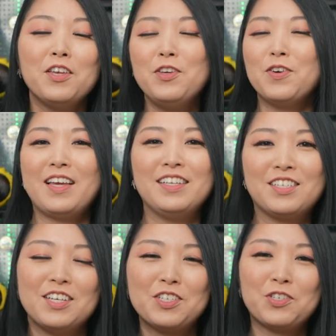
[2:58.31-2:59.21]
You can
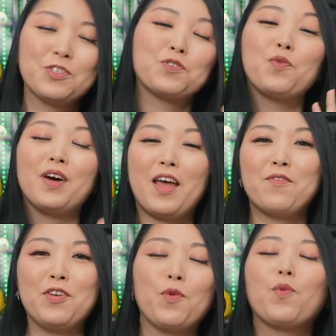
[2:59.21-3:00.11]
just choose
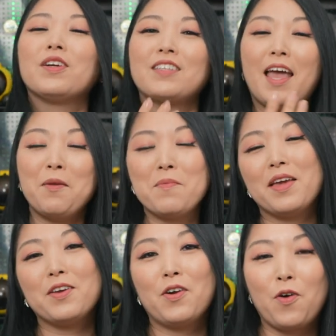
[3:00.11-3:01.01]
whatever you want and
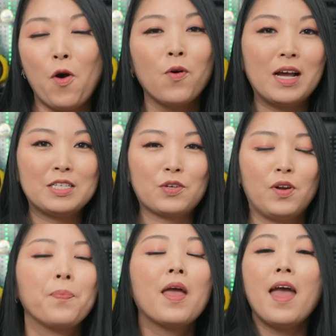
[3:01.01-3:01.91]
make your own ice
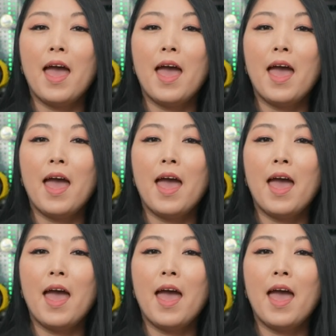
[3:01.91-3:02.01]
cream.